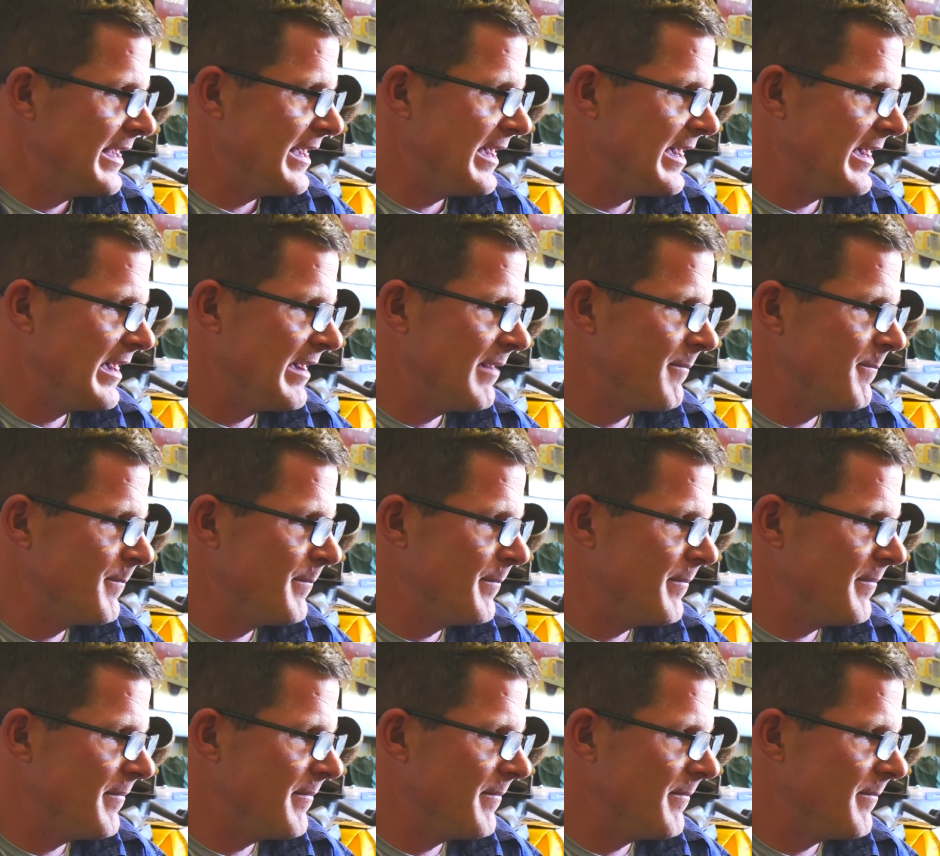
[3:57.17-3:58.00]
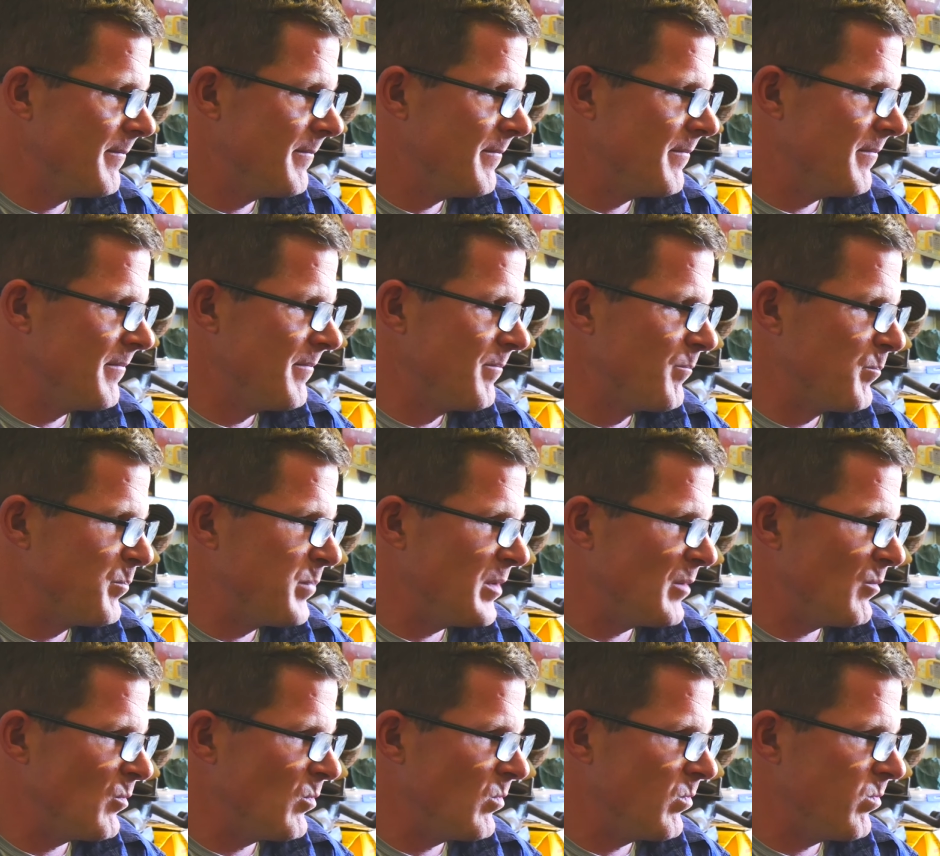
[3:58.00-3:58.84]

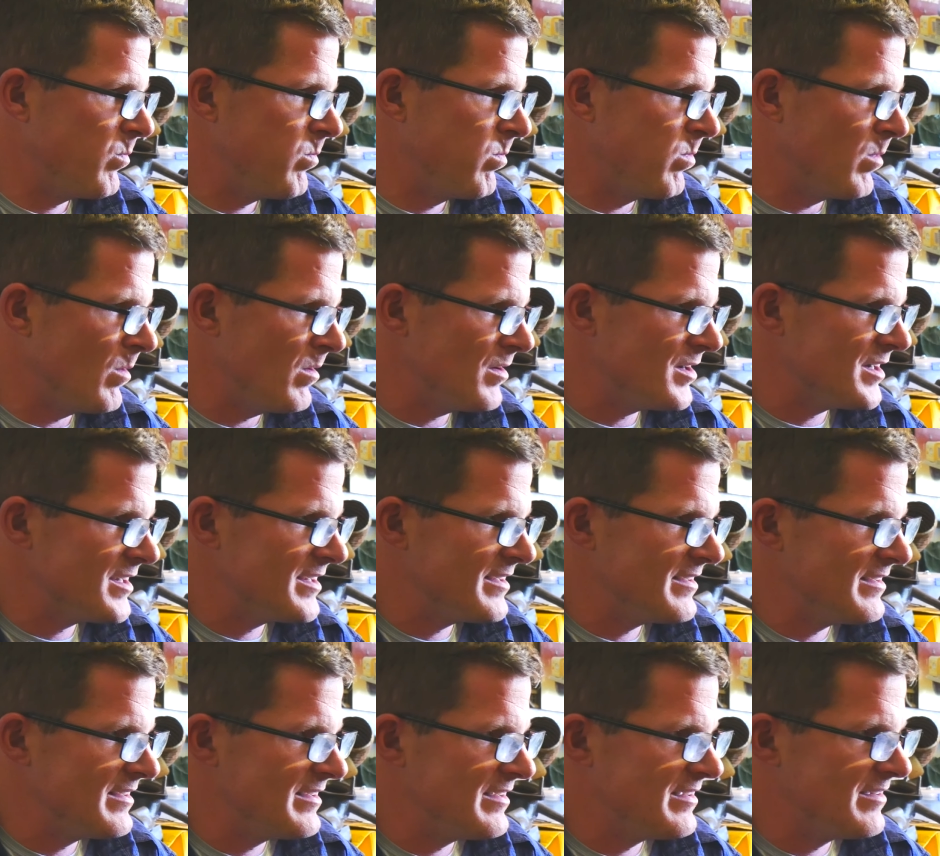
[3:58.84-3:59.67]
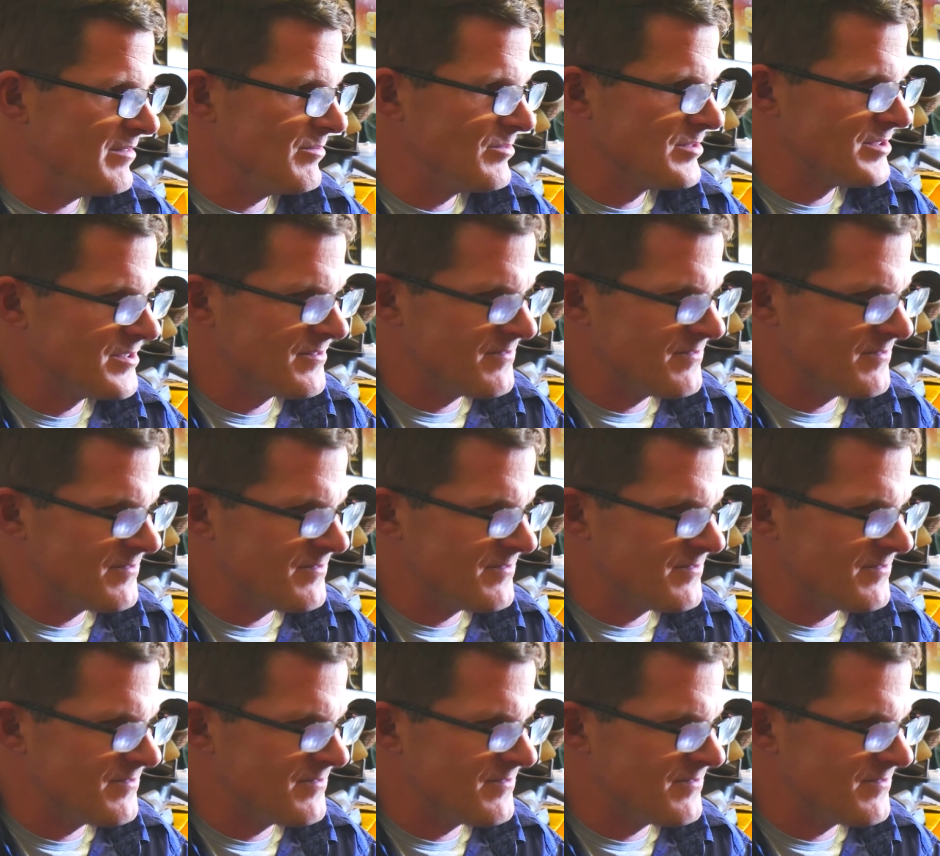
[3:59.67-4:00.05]
But what was